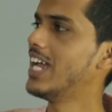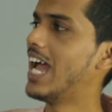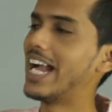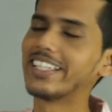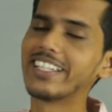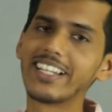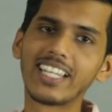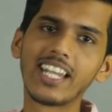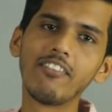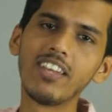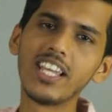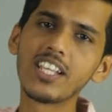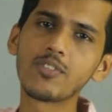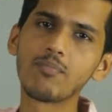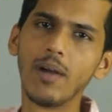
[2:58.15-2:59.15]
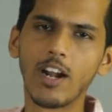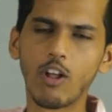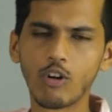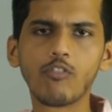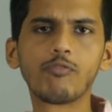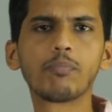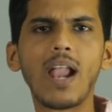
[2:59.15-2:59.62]
And the TV is made out
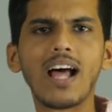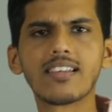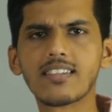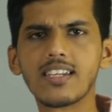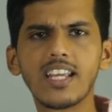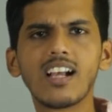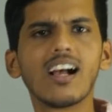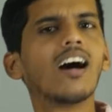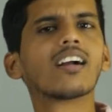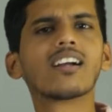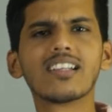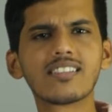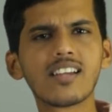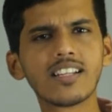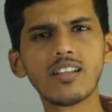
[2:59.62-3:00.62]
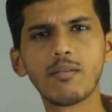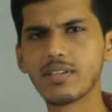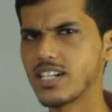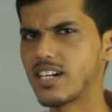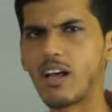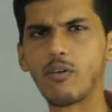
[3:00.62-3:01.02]
of plastic. Considering the budget, I